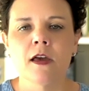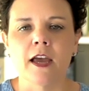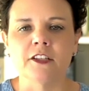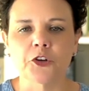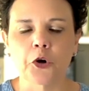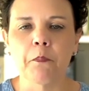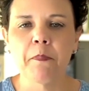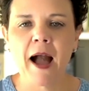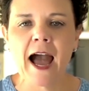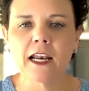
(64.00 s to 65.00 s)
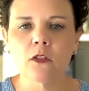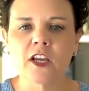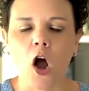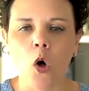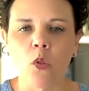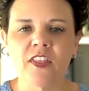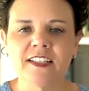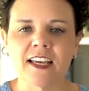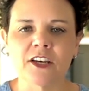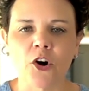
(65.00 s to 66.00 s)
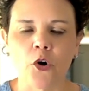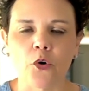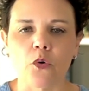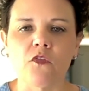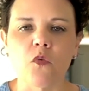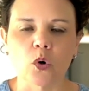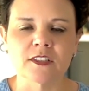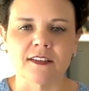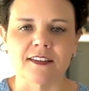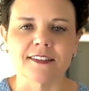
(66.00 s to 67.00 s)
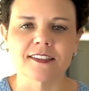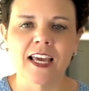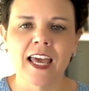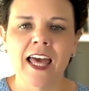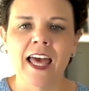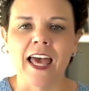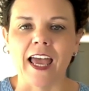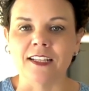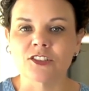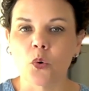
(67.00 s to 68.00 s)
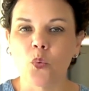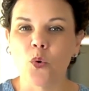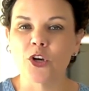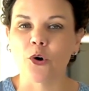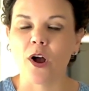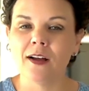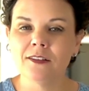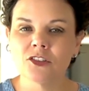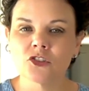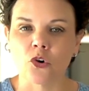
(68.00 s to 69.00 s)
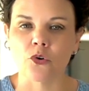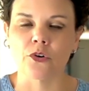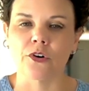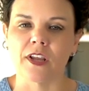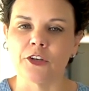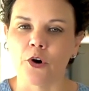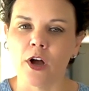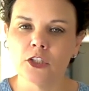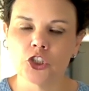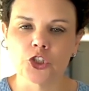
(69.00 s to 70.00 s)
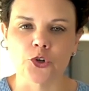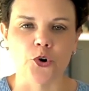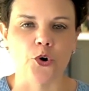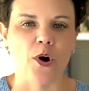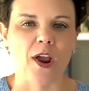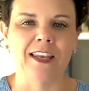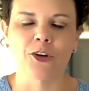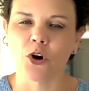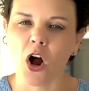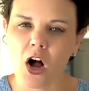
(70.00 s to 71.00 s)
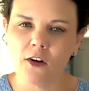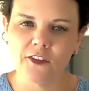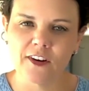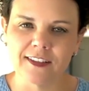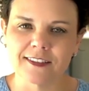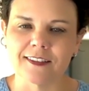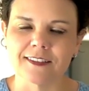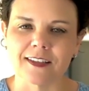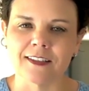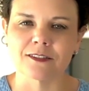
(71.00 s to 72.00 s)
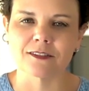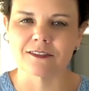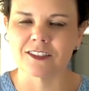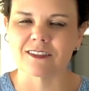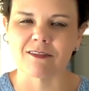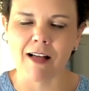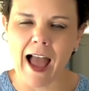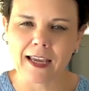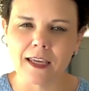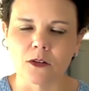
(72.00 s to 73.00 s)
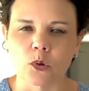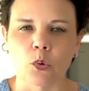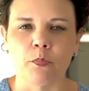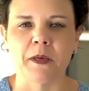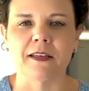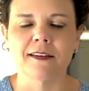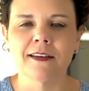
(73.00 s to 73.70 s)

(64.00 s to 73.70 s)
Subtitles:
And so you're battling all of these internal forces. And so when you're uncertain and you're unsure and your confidence is just lacking a little bit,